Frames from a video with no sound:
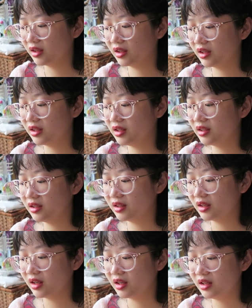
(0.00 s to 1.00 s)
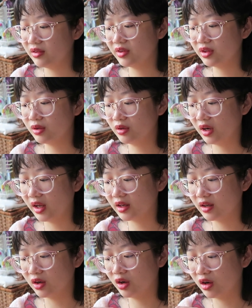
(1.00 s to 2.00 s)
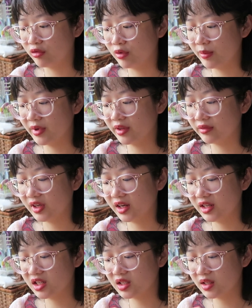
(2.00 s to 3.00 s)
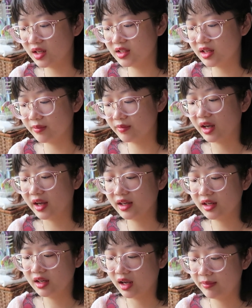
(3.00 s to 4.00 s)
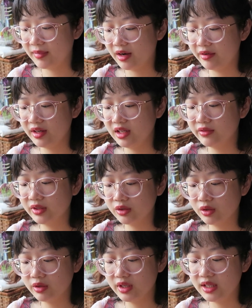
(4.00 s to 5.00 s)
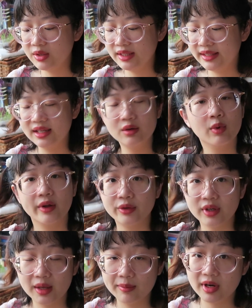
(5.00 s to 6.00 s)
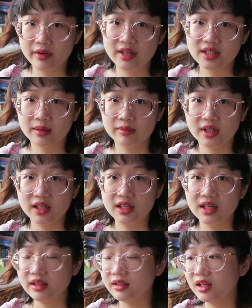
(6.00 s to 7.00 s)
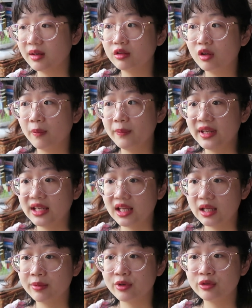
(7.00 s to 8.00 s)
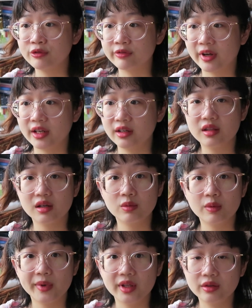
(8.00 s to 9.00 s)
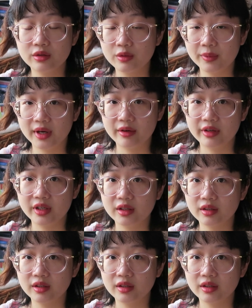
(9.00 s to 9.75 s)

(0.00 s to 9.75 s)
he even though like a lot of women, yeah, he just ends up dying unmarried. Even though he did want to get married someday, he ended up not being able to find the woman to marry.